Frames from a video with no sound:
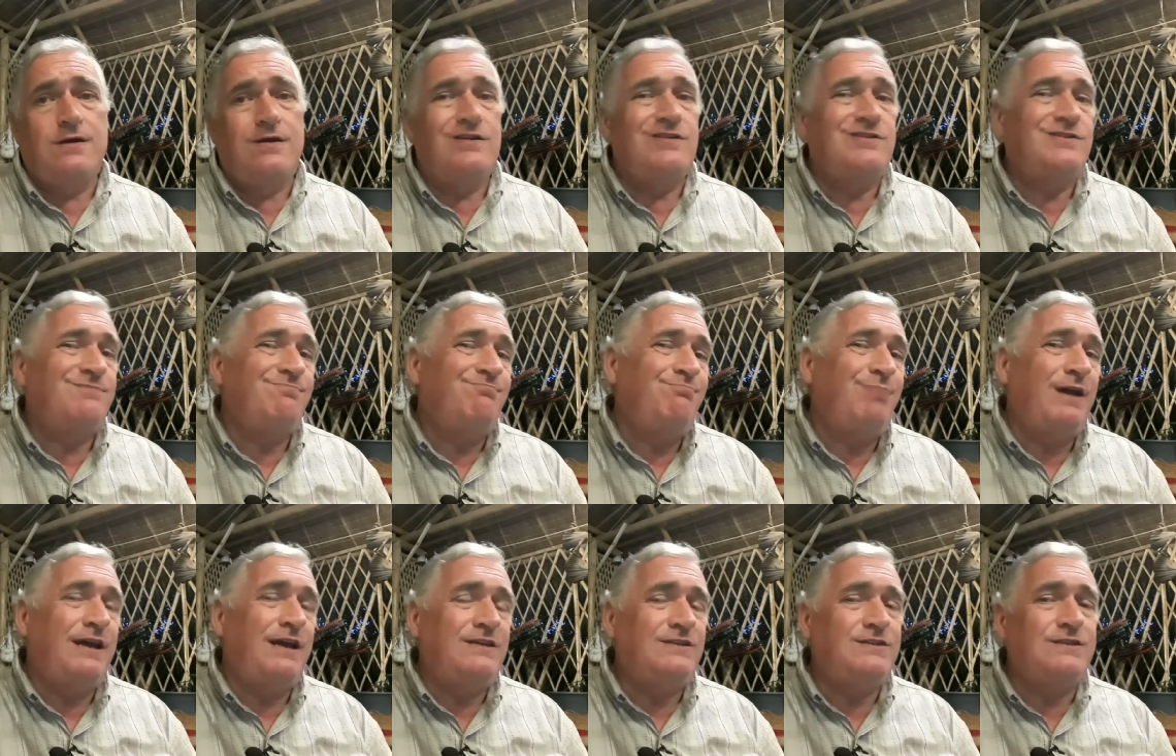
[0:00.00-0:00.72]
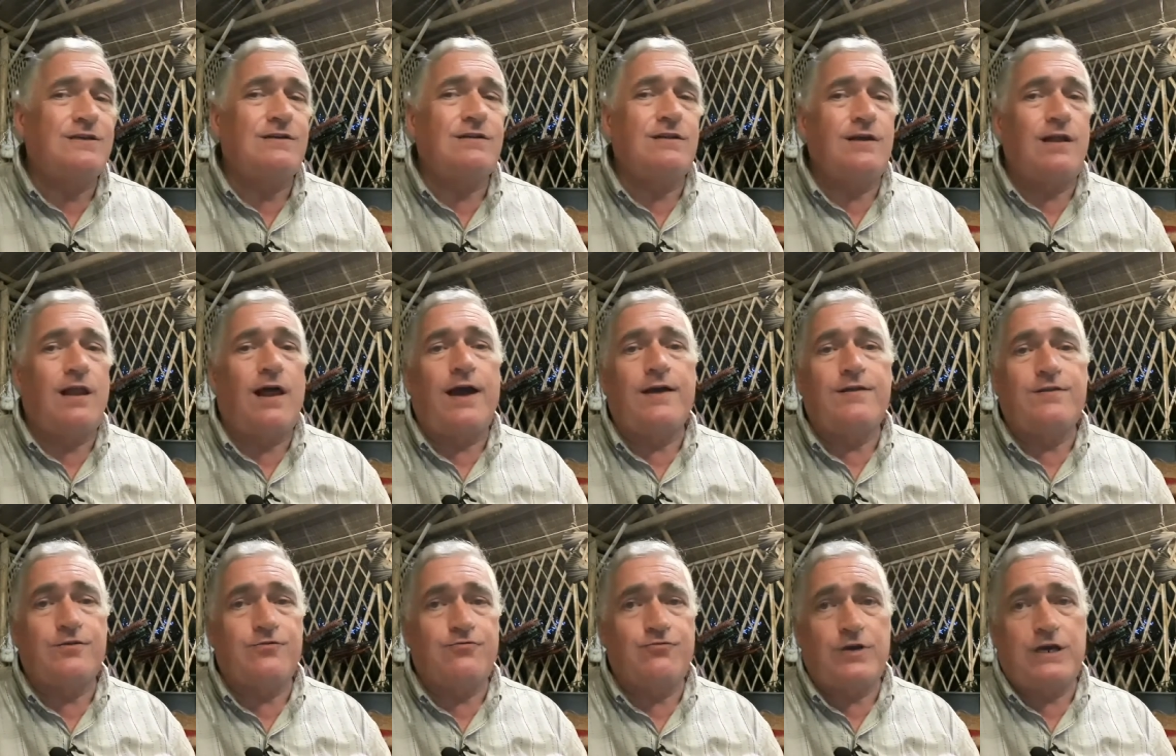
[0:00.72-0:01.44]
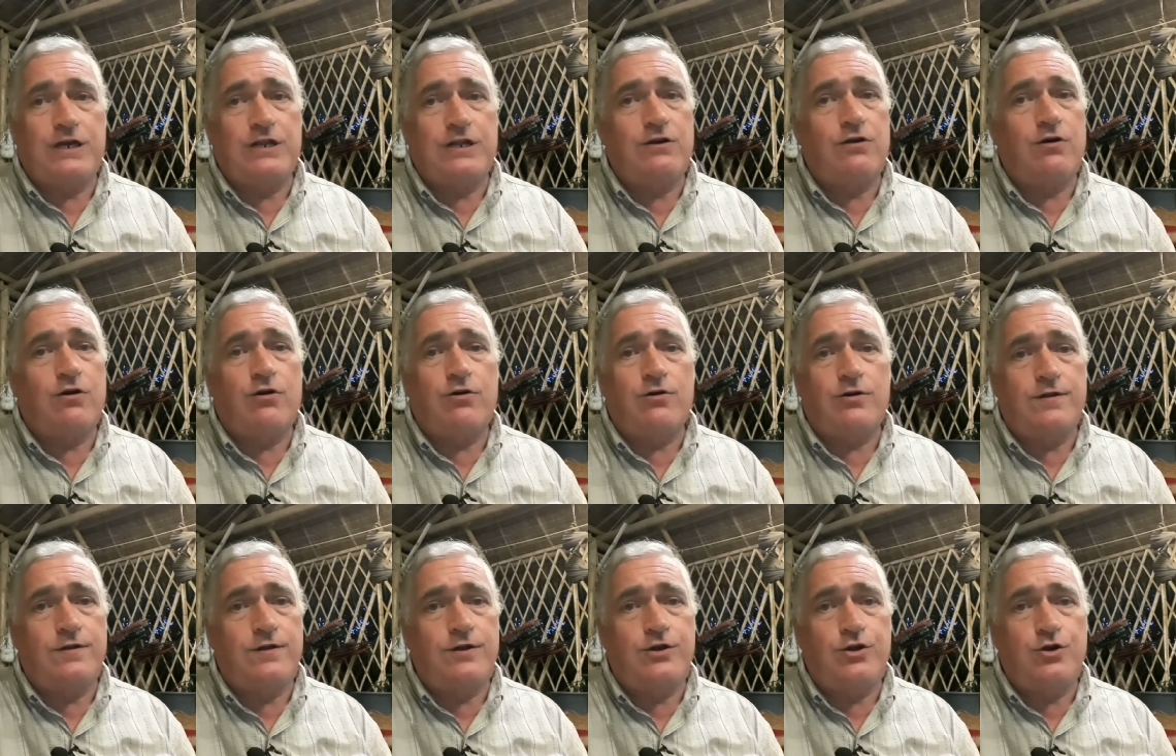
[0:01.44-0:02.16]
It's basically like the green
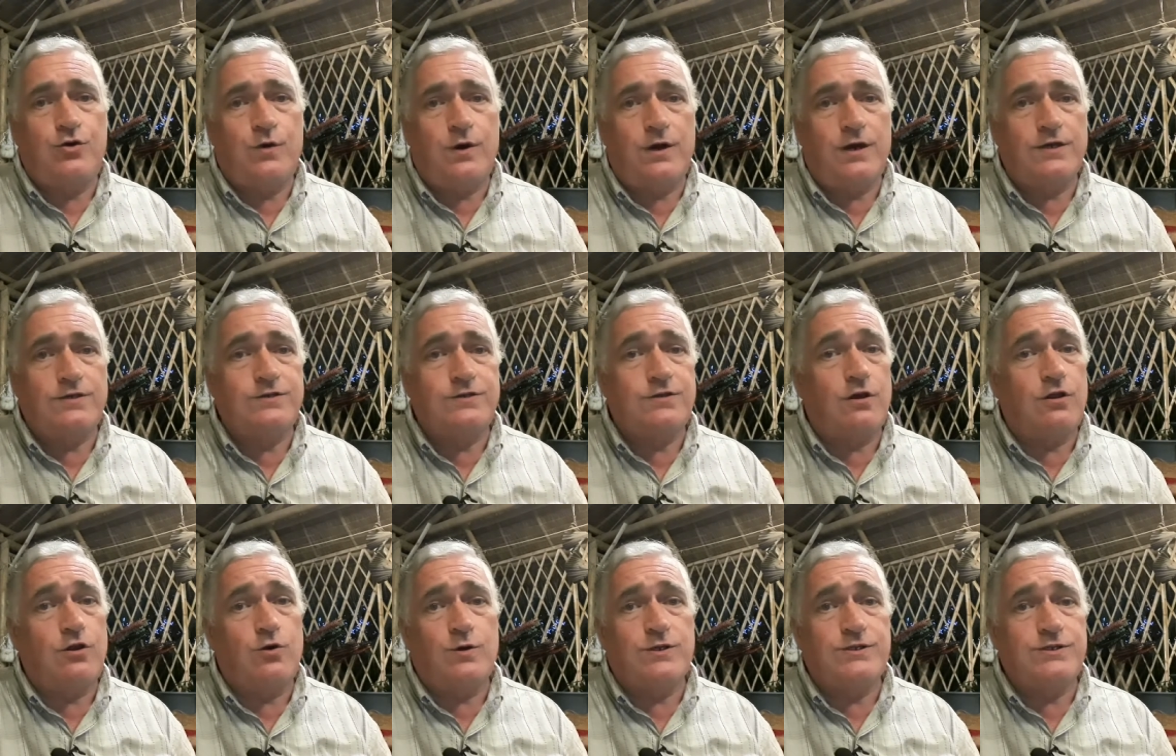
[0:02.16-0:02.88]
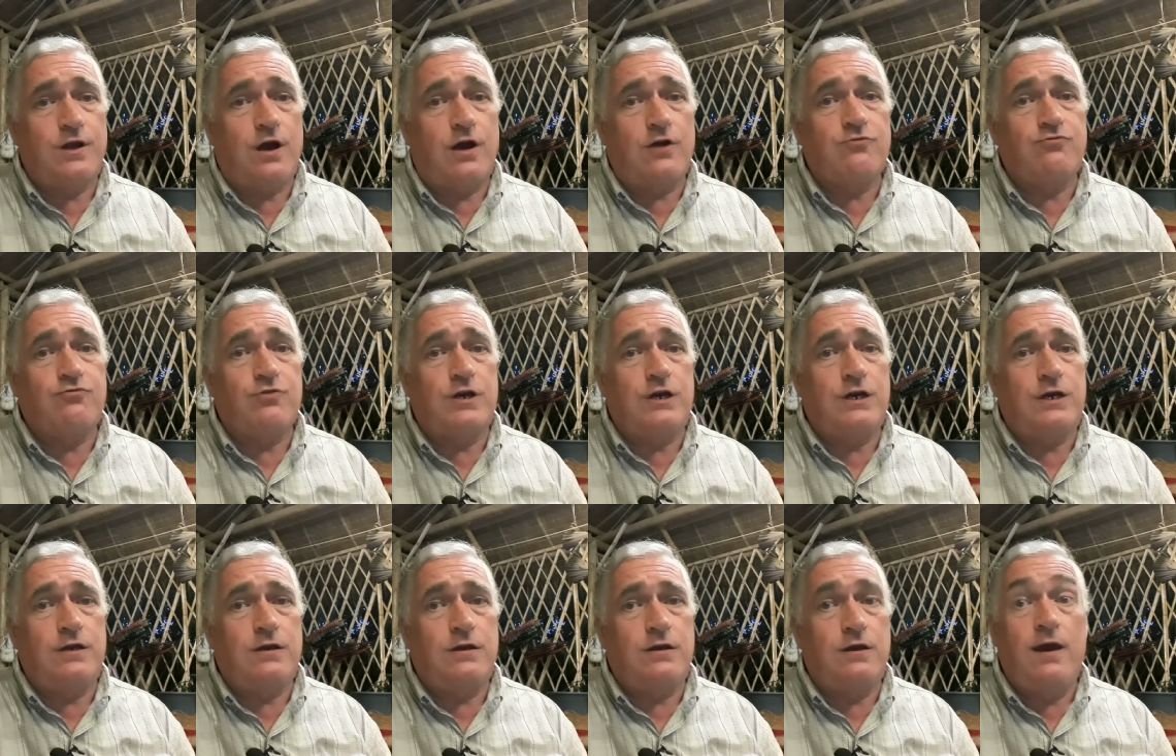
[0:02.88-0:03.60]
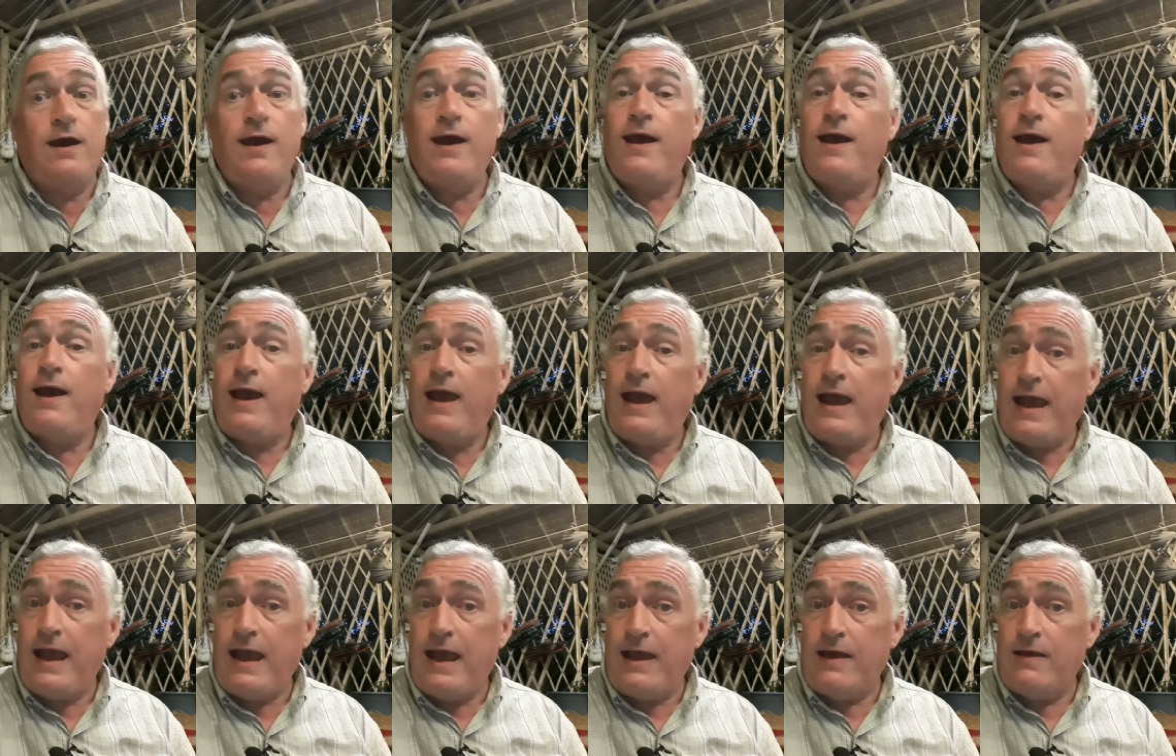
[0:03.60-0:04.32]
card in the U.S., although it's not green.
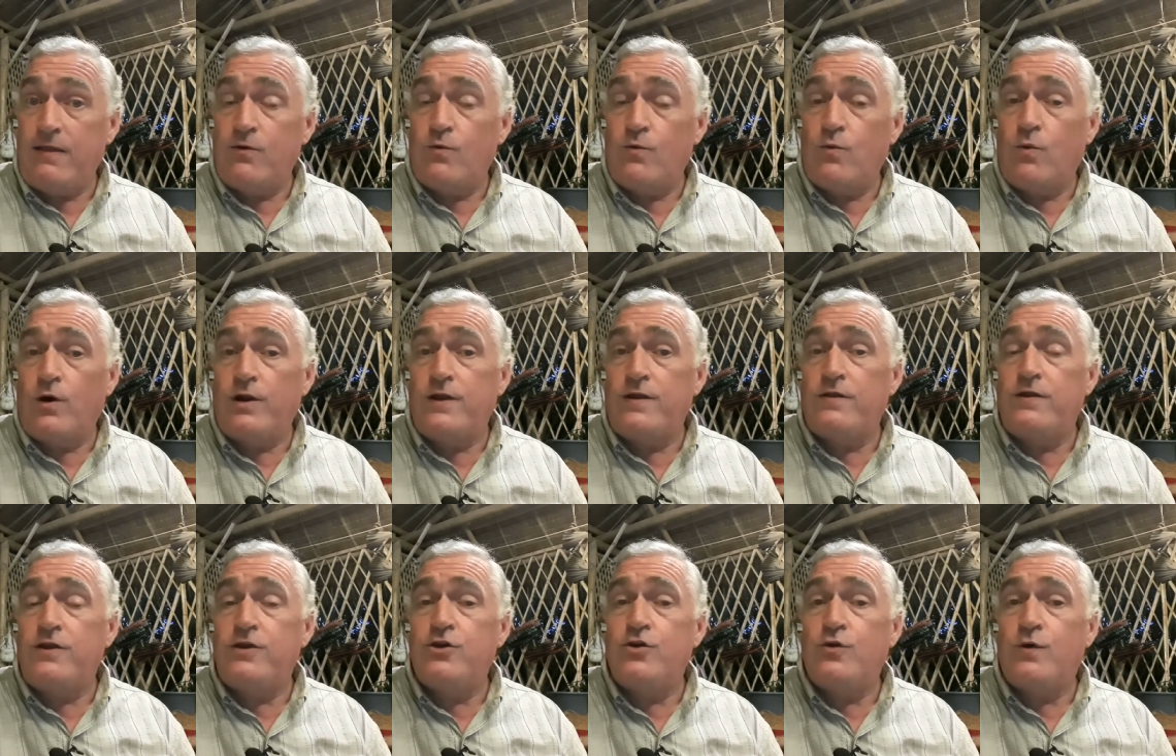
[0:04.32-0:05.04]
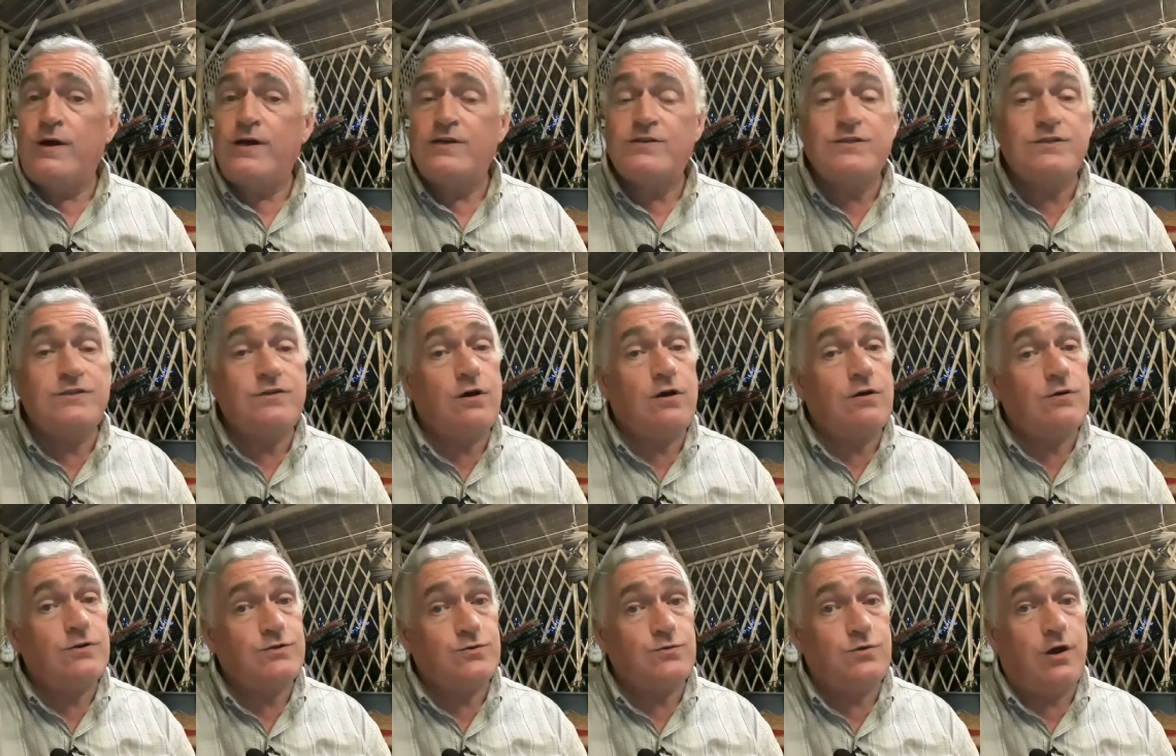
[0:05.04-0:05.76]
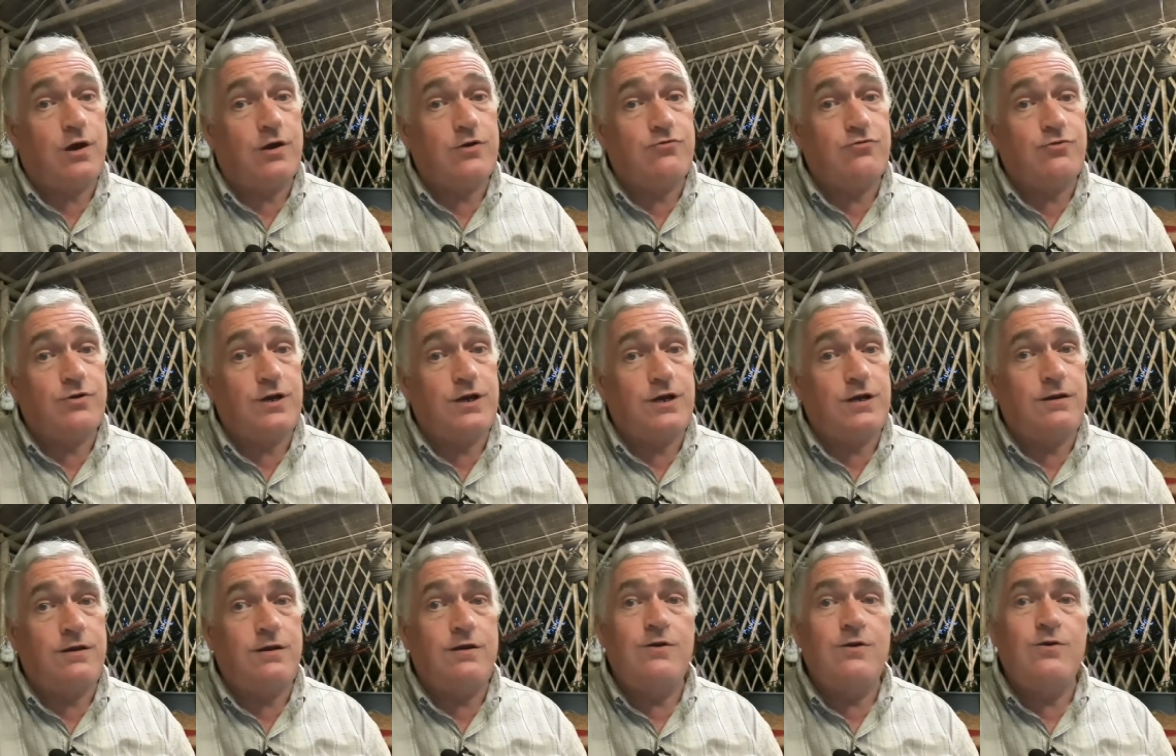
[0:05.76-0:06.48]
And the one in the U.S. is also not
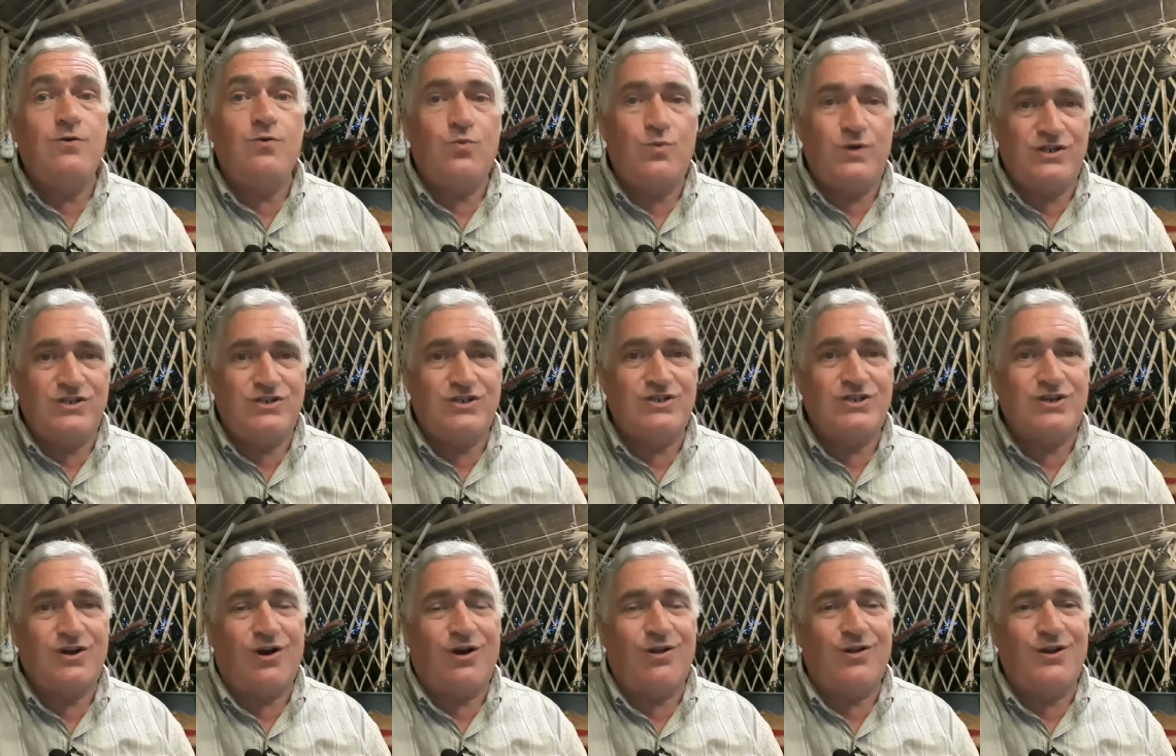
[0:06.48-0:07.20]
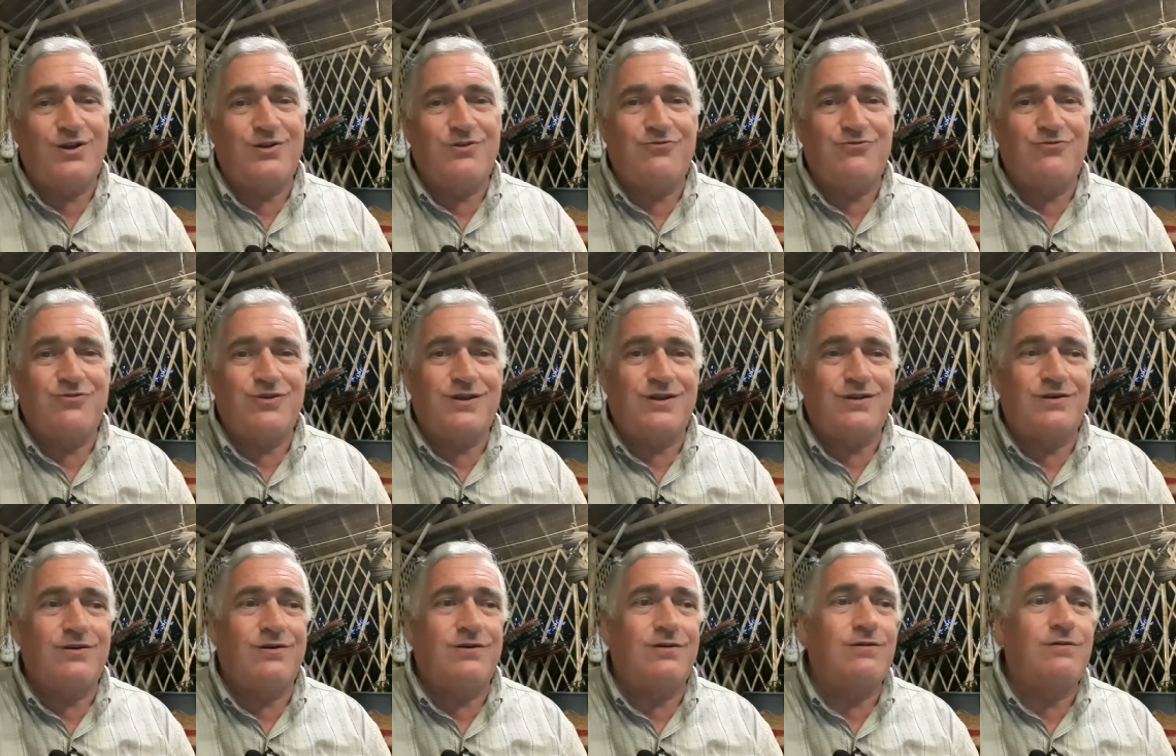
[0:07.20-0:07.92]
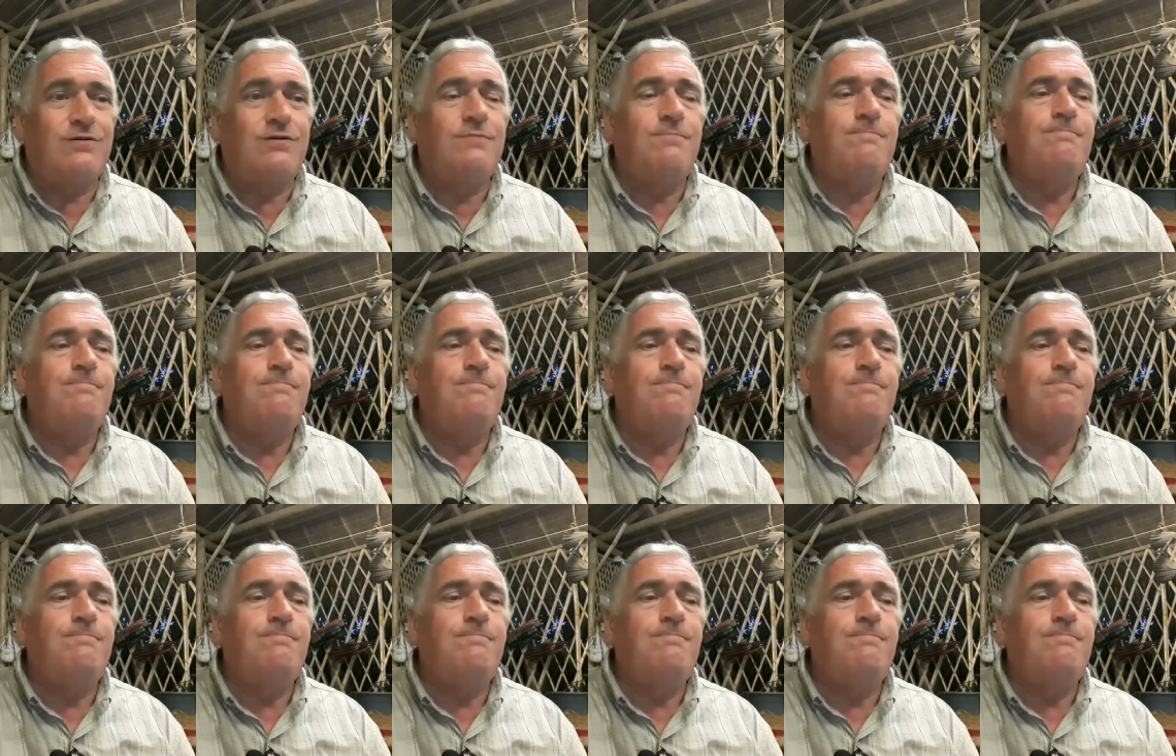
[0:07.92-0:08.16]
green. We just call it a green card.